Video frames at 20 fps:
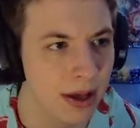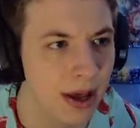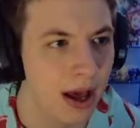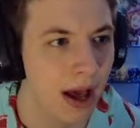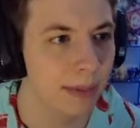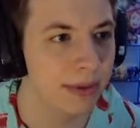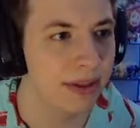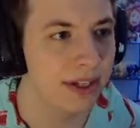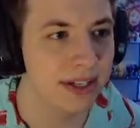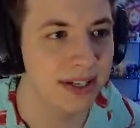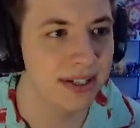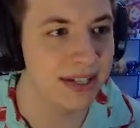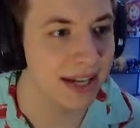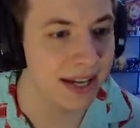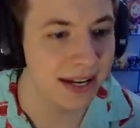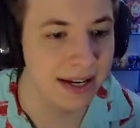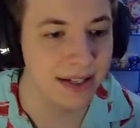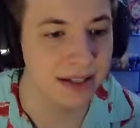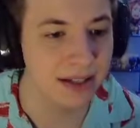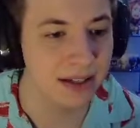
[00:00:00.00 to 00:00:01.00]
Um, but this is
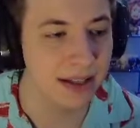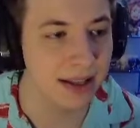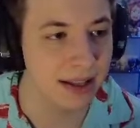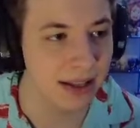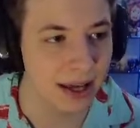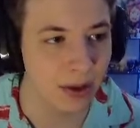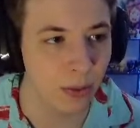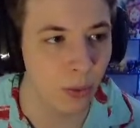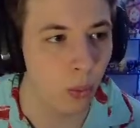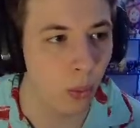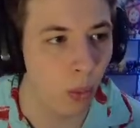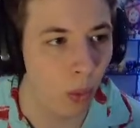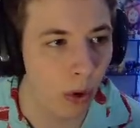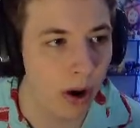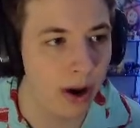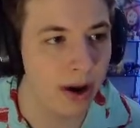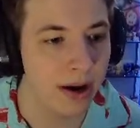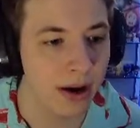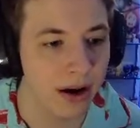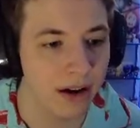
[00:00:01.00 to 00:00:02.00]
easily, like,
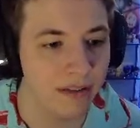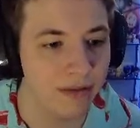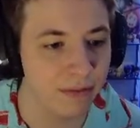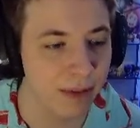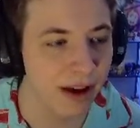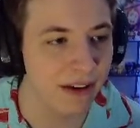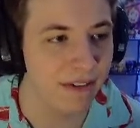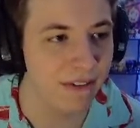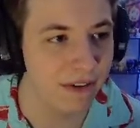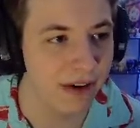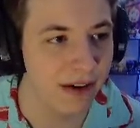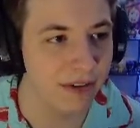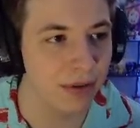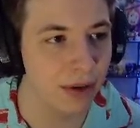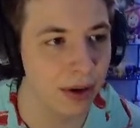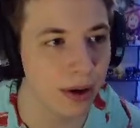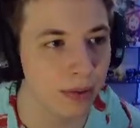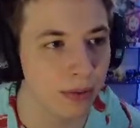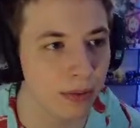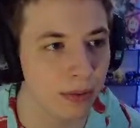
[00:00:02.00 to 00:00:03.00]
one of my
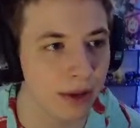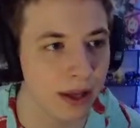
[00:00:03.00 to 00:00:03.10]
favorite,